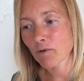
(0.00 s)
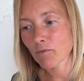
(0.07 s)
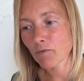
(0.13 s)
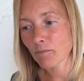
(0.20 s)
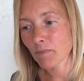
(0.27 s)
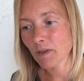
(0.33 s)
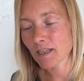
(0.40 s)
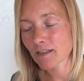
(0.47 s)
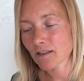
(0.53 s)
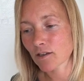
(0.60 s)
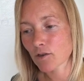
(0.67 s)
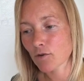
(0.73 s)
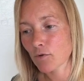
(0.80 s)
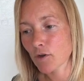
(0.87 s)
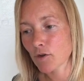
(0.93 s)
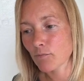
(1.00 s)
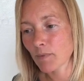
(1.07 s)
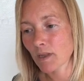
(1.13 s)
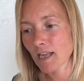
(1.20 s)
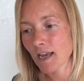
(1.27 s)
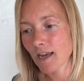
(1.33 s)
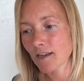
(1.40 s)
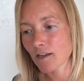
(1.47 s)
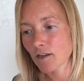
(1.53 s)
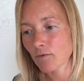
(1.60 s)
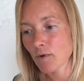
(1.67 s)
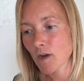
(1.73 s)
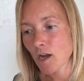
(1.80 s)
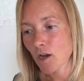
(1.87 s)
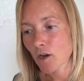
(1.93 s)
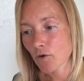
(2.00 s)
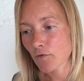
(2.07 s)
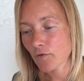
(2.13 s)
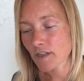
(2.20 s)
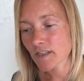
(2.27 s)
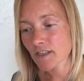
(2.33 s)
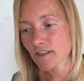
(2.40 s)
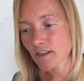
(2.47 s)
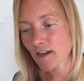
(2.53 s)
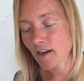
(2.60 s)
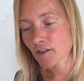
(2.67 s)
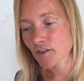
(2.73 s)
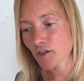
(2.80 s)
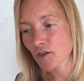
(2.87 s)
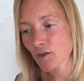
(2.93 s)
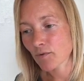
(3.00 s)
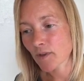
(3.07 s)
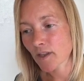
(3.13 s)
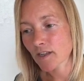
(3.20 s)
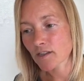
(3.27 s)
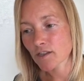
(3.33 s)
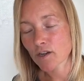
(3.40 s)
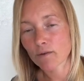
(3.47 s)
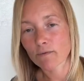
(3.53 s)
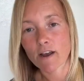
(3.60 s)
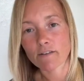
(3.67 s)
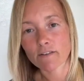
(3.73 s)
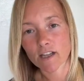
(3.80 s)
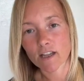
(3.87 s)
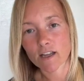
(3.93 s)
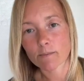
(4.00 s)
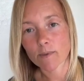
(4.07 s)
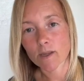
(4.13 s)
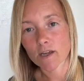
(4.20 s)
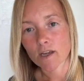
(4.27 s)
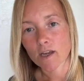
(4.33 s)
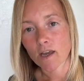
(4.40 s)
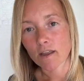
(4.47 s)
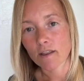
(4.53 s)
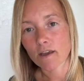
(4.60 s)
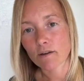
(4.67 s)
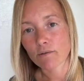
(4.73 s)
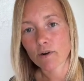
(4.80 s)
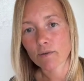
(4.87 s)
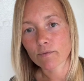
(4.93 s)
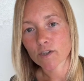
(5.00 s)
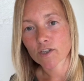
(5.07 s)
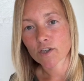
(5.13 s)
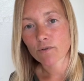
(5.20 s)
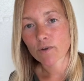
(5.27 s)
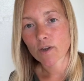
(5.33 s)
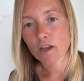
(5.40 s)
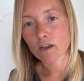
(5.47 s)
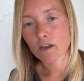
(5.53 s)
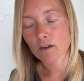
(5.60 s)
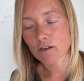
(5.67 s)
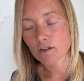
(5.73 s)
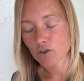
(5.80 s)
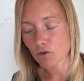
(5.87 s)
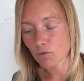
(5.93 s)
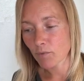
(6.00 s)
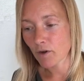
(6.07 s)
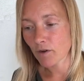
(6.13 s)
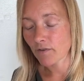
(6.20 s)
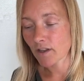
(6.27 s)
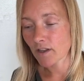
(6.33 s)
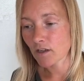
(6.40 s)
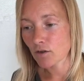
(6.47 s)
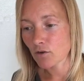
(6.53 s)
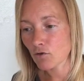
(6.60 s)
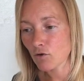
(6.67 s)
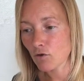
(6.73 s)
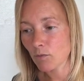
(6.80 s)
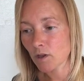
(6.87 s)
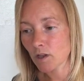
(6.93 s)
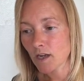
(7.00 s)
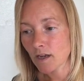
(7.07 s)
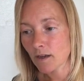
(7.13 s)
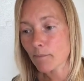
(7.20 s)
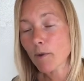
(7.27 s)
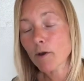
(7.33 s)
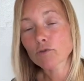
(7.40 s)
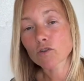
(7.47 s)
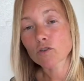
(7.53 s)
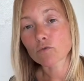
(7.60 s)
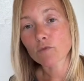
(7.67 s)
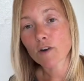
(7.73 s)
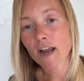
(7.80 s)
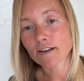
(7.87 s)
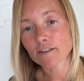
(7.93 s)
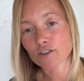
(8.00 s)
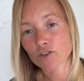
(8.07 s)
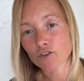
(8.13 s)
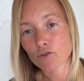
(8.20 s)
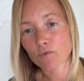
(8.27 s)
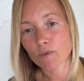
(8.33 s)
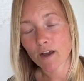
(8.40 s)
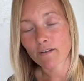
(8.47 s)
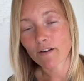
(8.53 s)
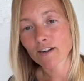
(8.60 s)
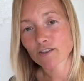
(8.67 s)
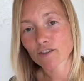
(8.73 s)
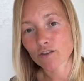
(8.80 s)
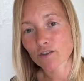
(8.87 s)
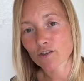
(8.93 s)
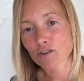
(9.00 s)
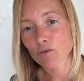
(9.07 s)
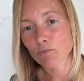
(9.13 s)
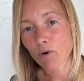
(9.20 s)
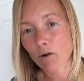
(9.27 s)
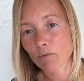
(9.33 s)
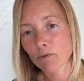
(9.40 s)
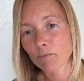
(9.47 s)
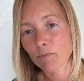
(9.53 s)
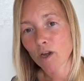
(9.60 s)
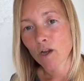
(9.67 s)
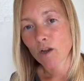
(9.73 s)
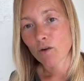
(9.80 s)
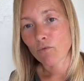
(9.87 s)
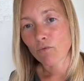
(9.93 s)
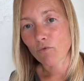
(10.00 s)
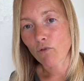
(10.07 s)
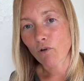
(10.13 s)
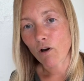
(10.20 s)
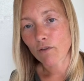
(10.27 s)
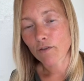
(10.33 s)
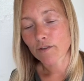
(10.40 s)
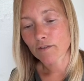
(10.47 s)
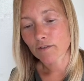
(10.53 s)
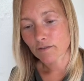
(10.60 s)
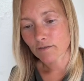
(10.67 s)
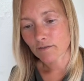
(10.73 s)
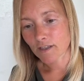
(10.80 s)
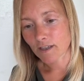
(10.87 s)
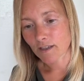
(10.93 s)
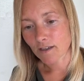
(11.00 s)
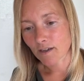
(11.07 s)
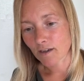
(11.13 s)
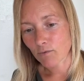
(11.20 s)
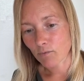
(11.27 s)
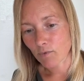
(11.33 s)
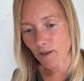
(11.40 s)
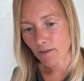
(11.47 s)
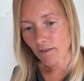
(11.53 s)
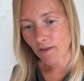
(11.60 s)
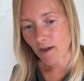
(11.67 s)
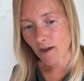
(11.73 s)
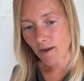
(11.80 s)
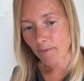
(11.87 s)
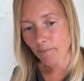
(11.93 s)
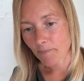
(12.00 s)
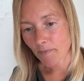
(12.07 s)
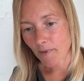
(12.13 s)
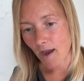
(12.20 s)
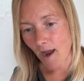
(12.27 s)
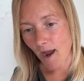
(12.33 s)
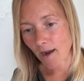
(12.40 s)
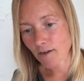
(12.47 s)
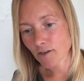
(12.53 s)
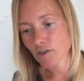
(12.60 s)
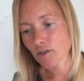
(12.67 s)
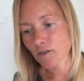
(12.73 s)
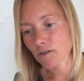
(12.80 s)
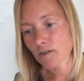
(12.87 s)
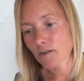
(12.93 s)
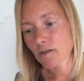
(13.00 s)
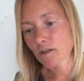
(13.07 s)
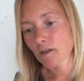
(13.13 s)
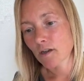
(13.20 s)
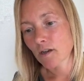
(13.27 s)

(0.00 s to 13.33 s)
will belittle you, humiliate you, criticize you, and then turn around and claim that they were only joking and it's your perfectly normal emotional reaction to their action that's the problem, rather than dealing with their actions.